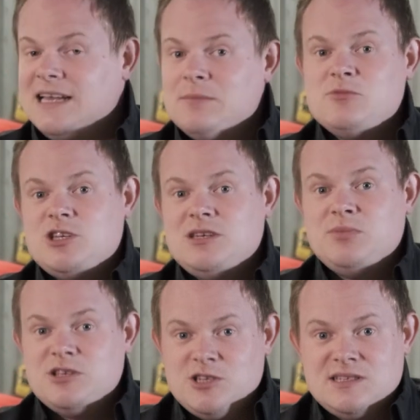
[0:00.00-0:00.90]
an MGB
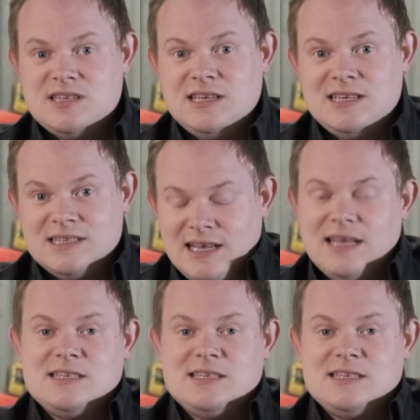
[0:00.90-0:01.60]
GT in the late